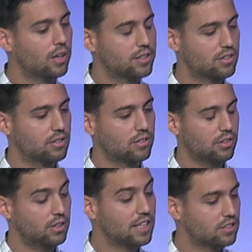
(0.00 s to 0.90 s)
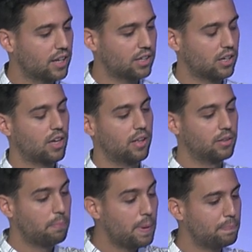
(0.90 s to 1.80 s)
It's, it's like uh,
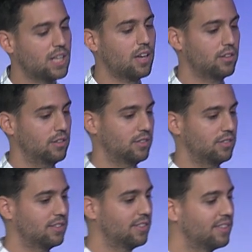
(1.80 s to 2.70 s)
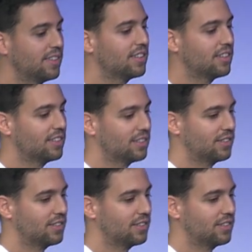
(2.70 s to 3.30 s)
MIPDIA. It's like MIPDIA?